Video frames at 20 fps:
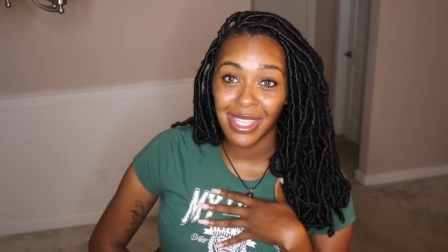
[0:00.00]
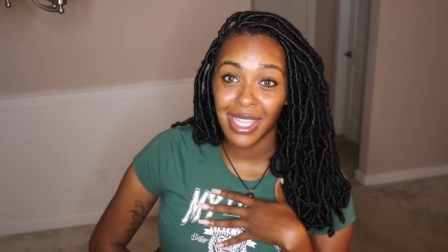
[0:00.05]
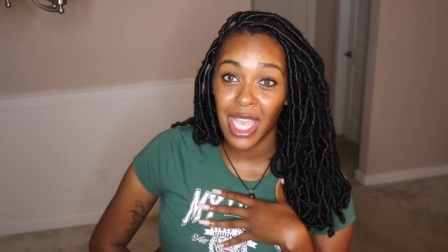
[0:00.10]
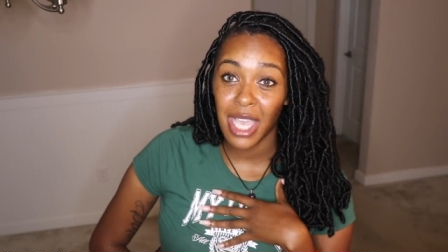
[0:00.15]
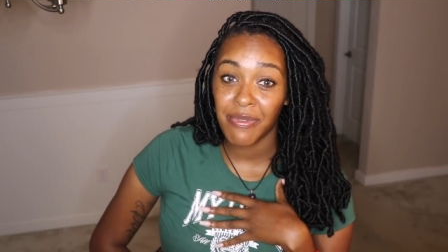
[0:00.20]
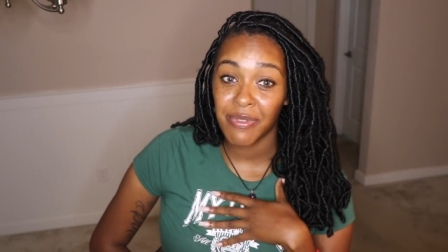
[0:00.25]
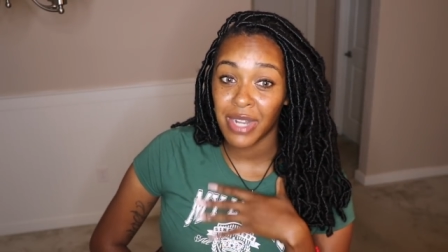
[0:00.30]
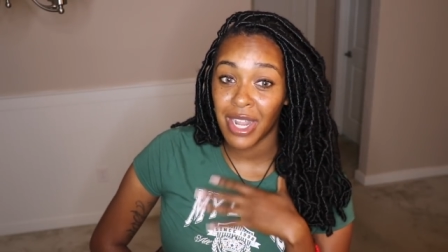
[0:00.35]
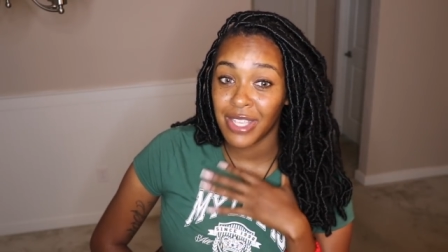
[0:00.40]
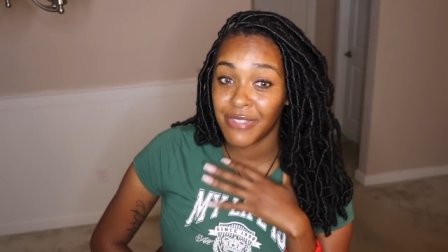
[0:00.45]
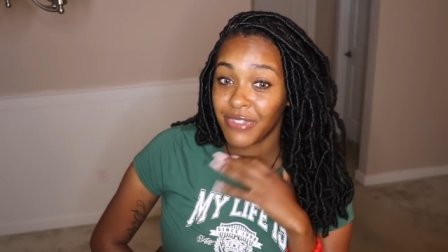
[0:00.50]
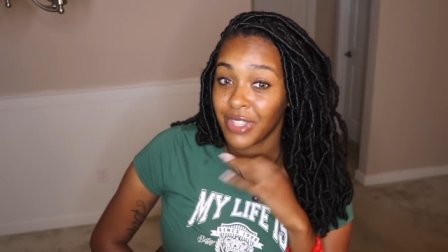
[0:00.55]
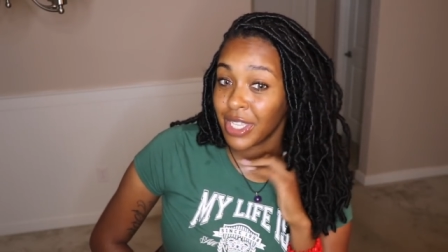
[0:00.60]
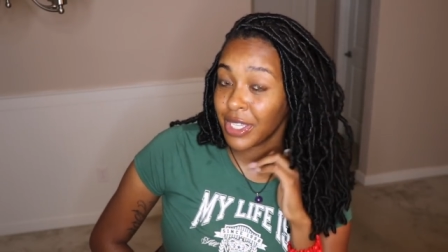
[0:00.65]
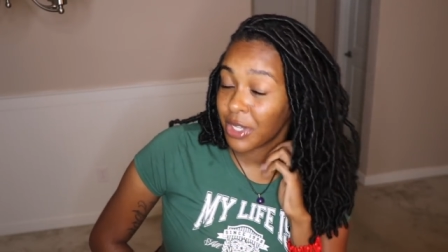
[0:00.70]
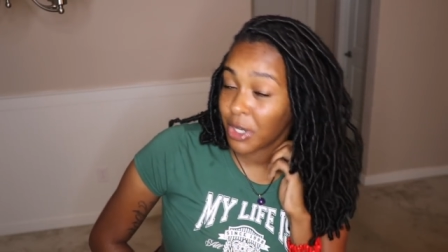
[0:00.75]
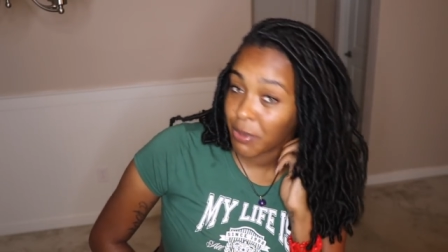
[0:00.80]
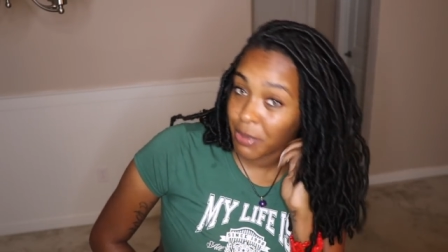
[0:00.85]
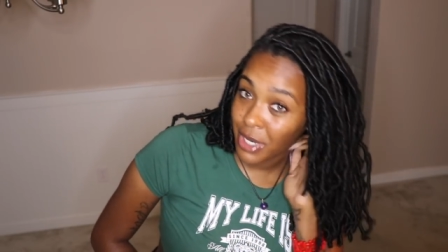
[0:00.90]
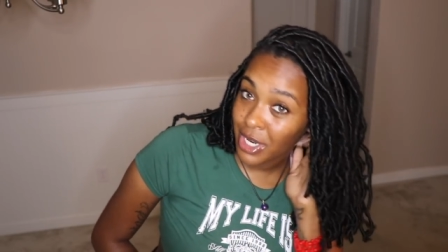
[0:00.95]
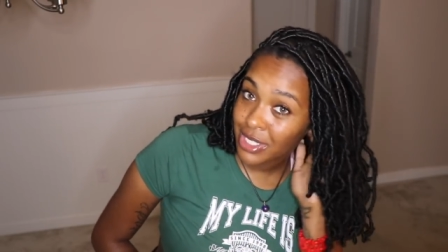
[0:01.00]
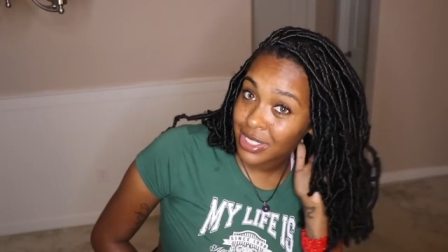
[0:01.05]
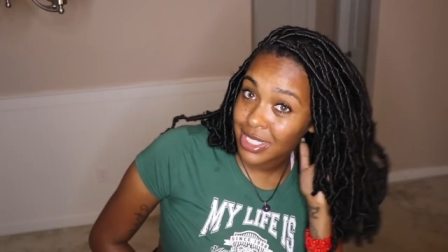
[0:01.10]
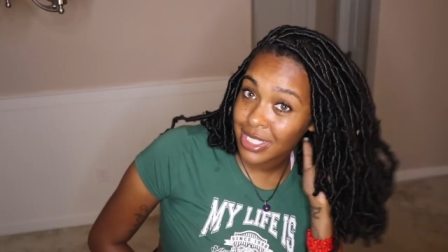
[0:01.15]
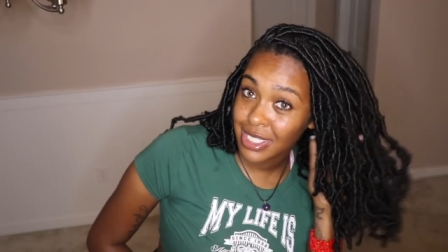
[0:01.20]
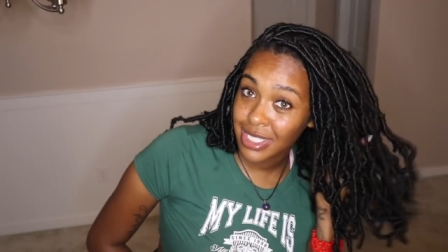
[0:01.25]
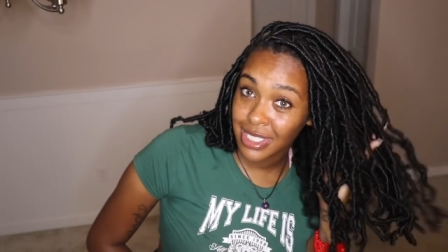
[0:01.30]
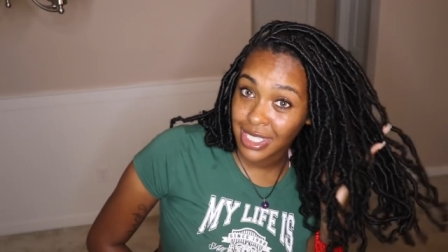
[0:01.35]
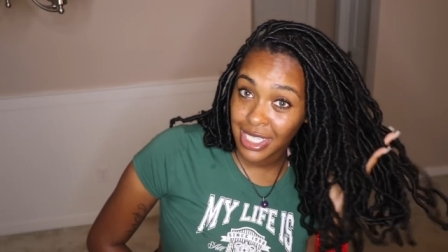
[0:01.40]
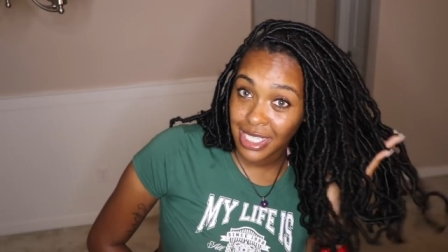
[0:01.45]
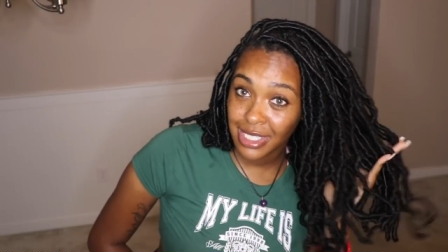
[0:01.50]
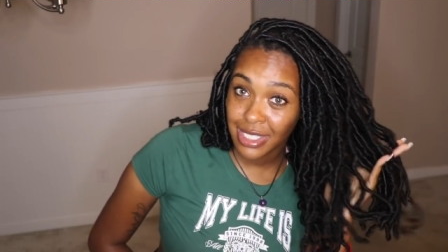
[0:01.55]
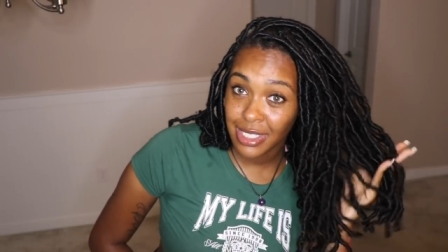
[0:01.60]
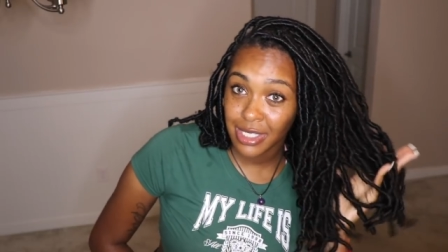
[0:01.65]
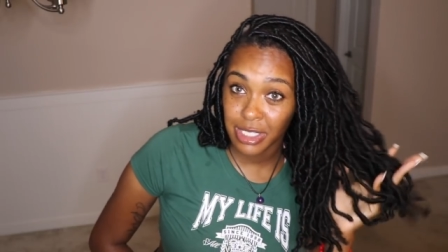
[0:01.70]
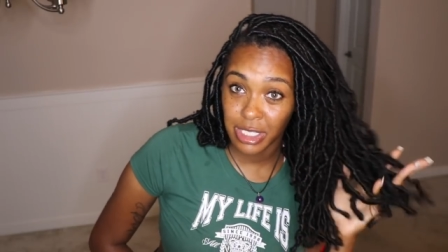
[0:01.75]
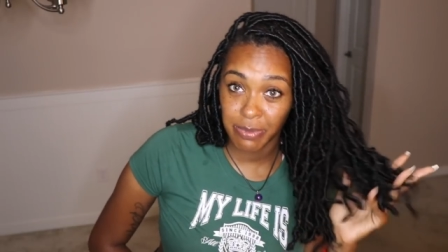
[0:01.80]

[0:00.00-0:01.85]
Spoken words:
life, and I feel like your person sees this,